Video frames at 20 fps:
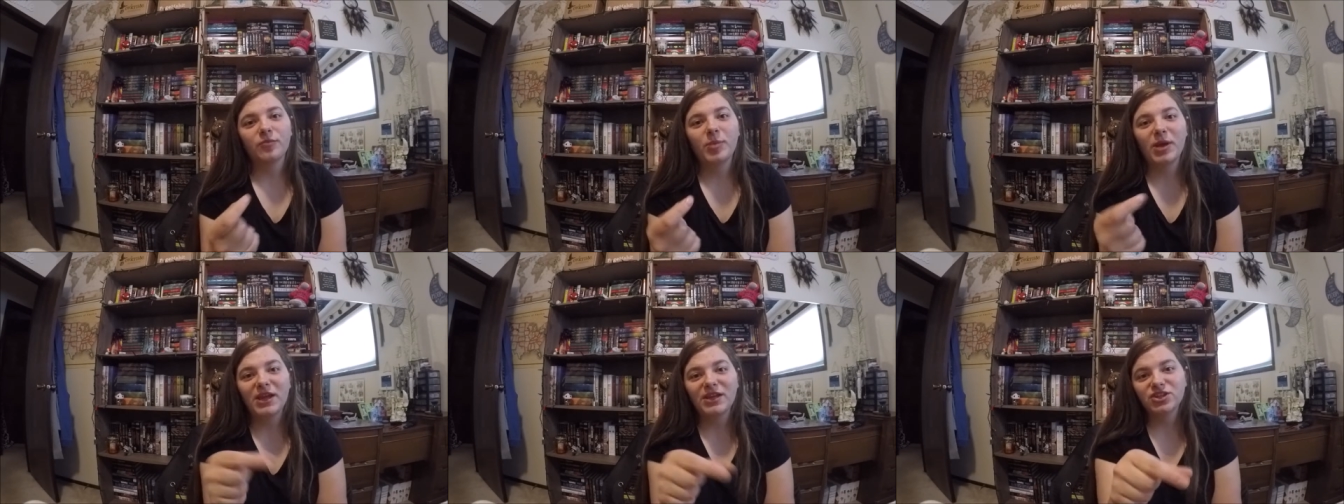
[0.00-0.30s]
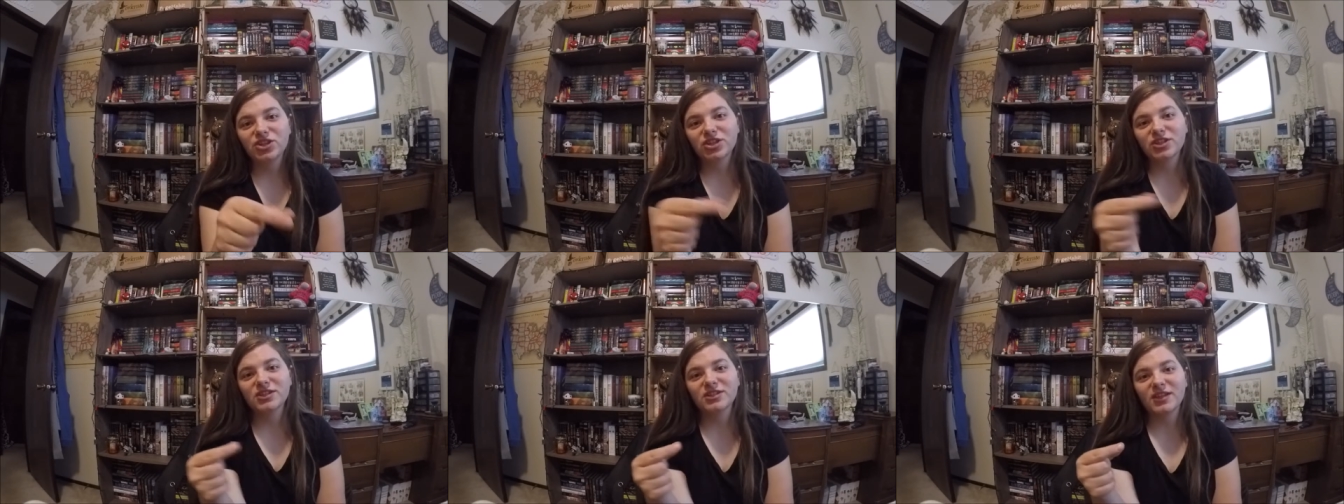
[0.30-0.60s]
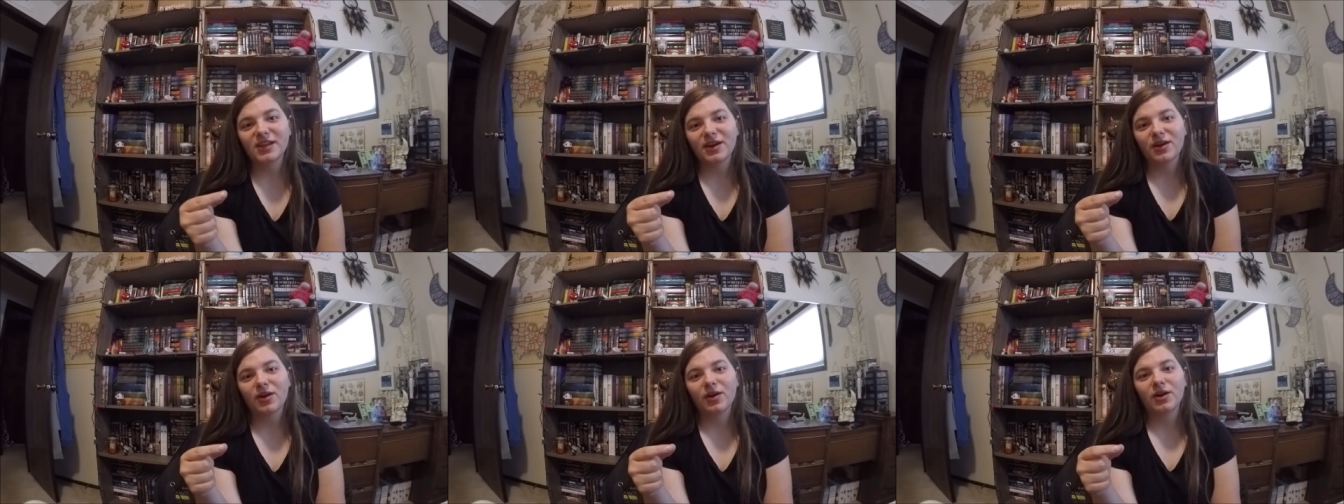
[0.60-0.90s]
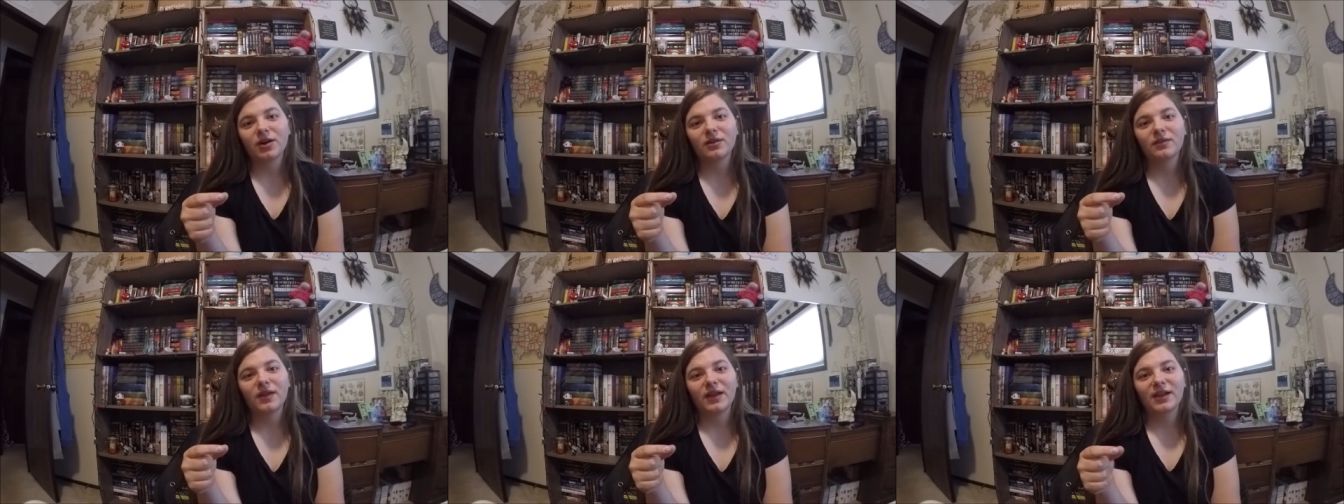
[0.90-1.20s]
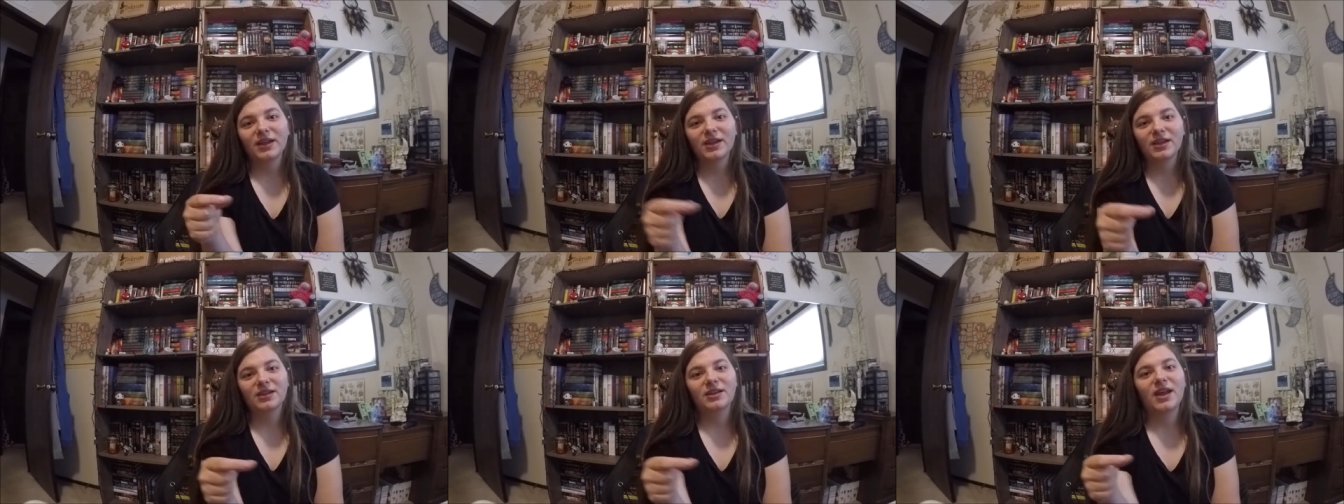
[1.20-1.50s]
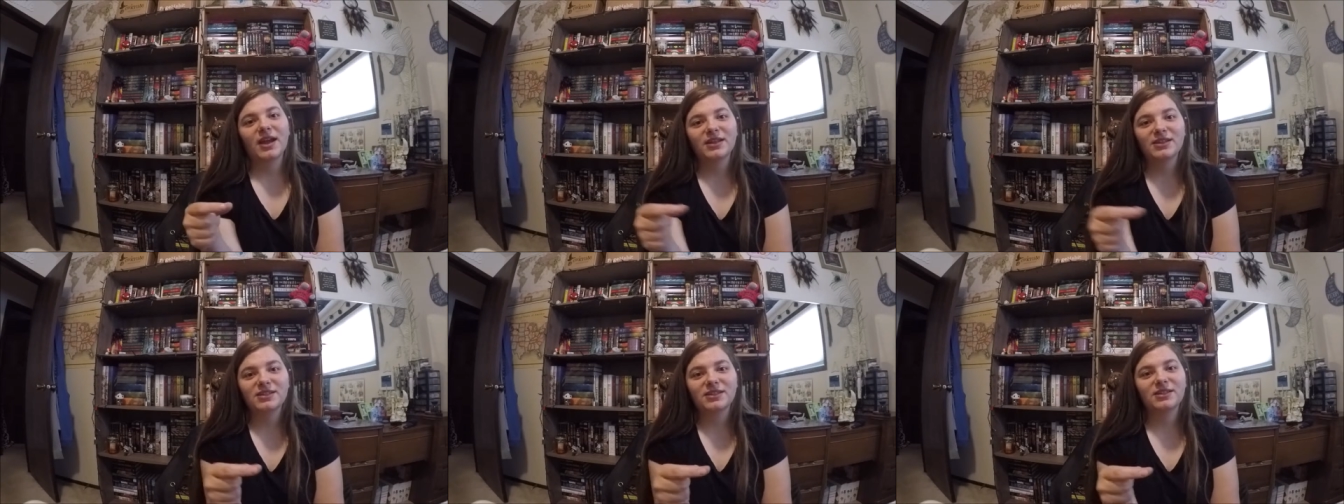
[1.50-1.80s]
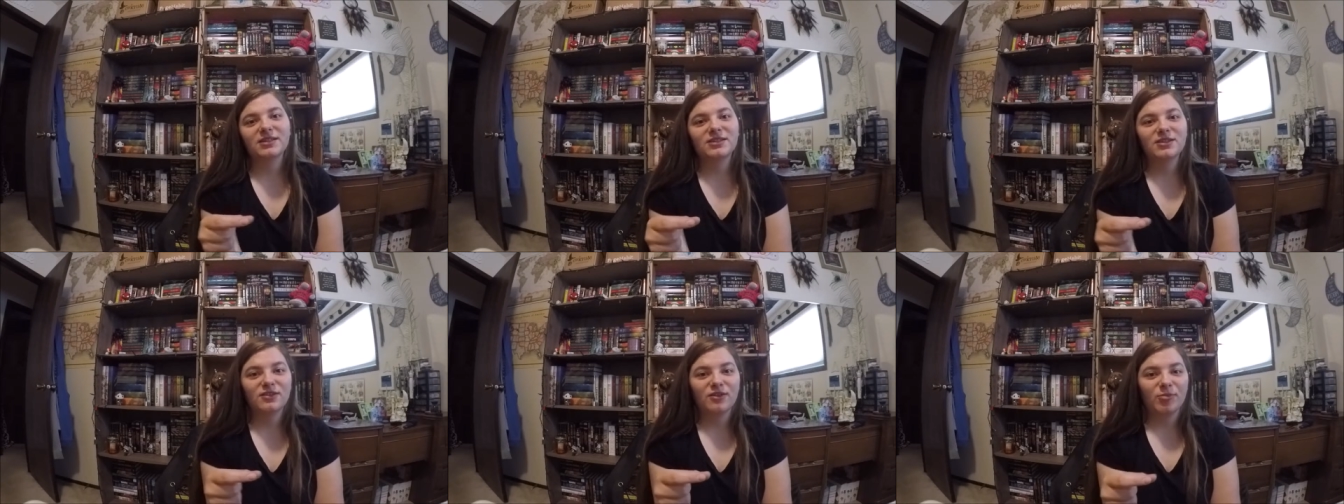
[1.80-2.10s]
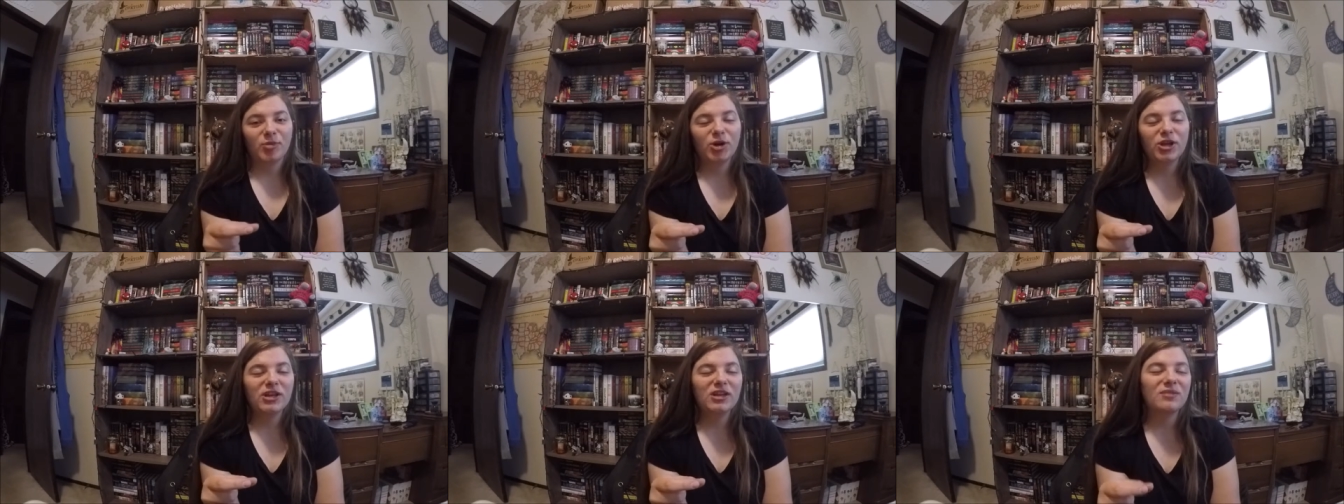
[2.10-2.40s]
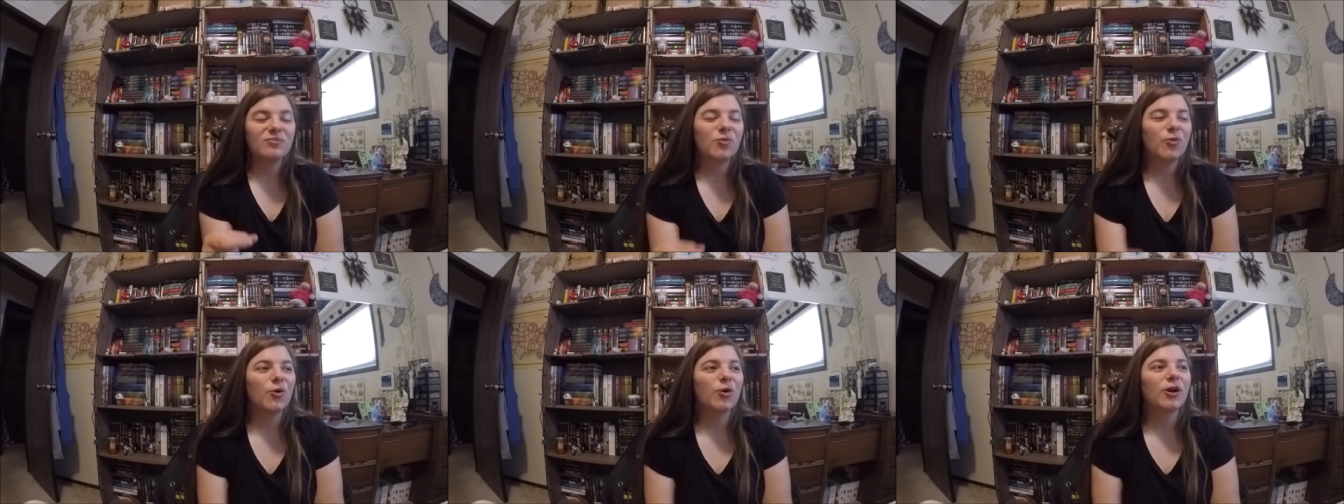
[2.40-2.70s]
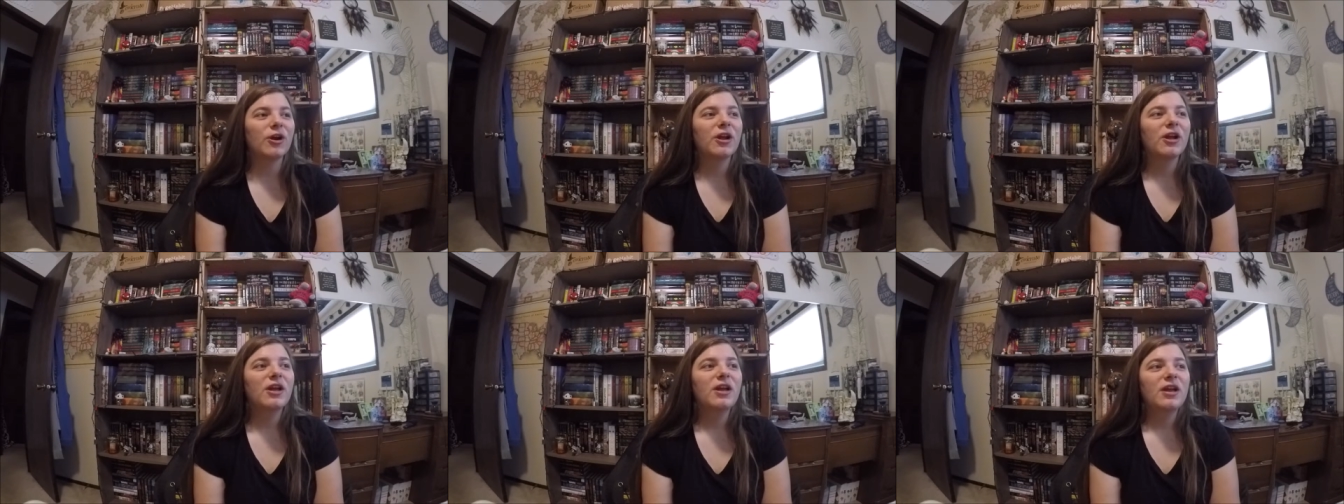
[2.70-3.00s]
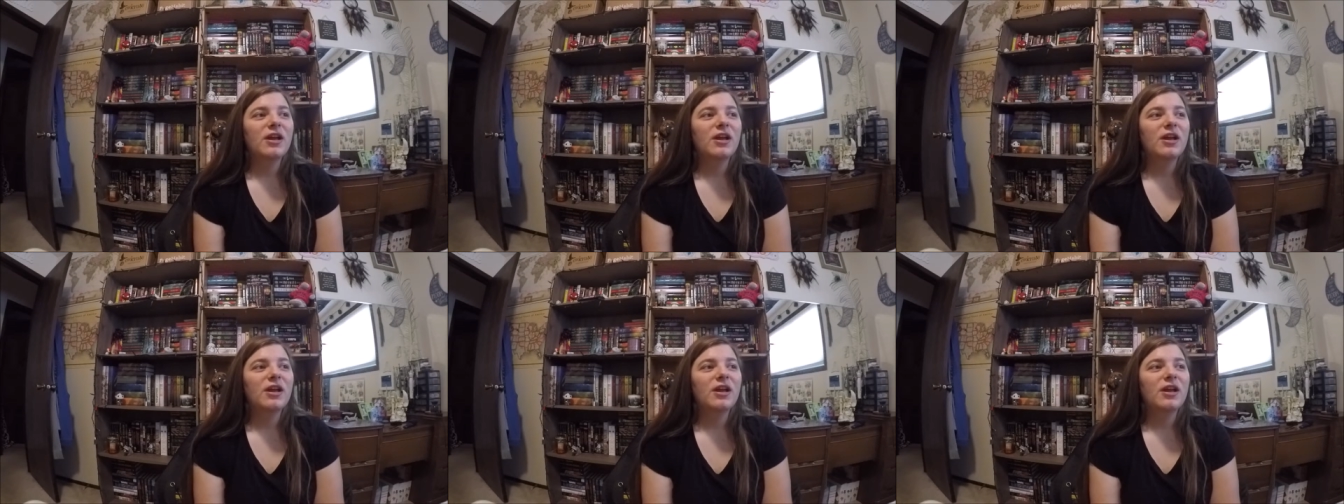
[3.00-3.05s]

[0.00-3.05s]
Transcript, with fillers: pages that aren't like connected to the book anymore